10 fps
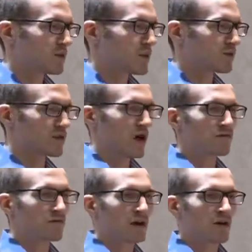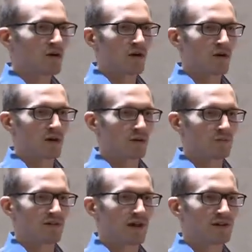you know, software or, or,
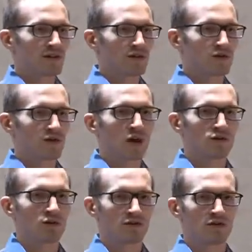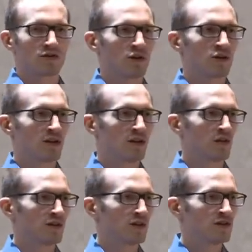devices to talk to others on the
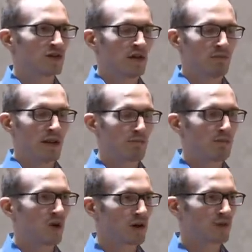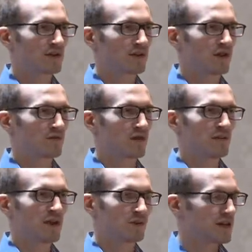on the internet map ports uh,
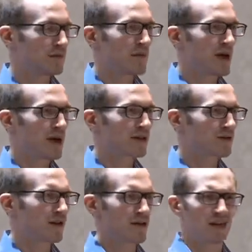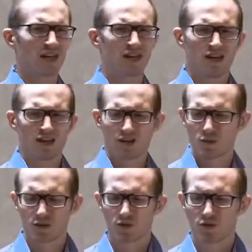from the outside back. So I think this
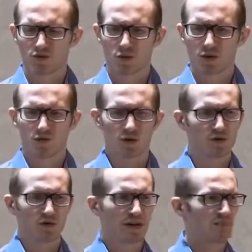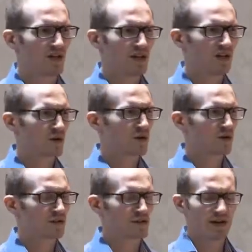was used for voice of IP or,
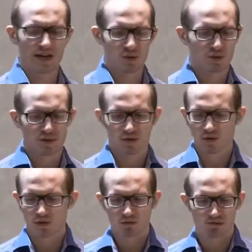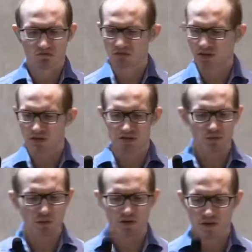or Skype, you know, uh,
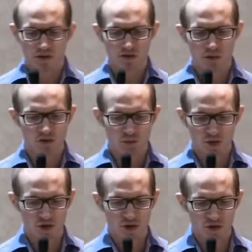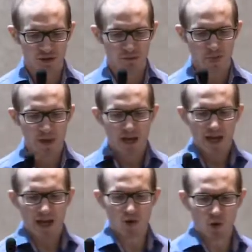some other some other protocols,
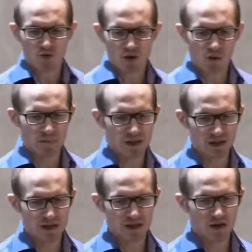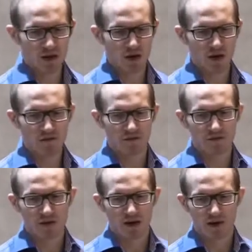and over a million
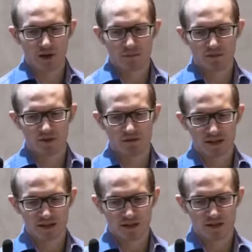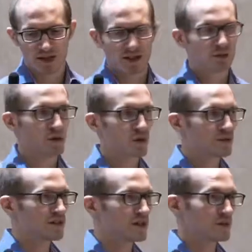of um, devices
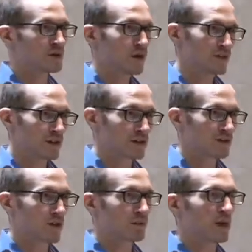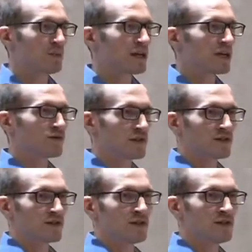expose this service on public
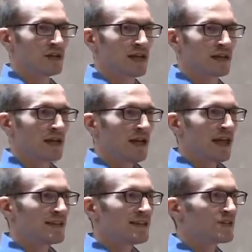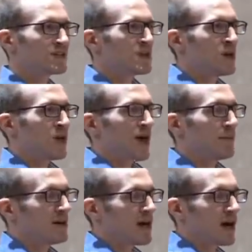addresses on the internet. And this is, I
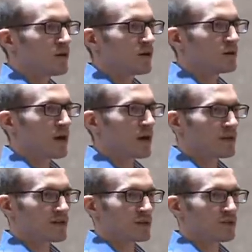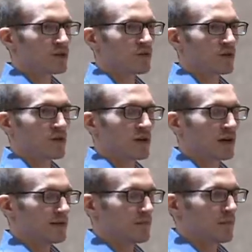mean, our our assumption or, or
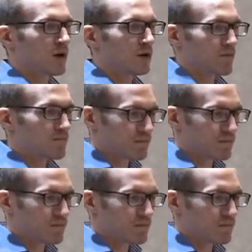like the our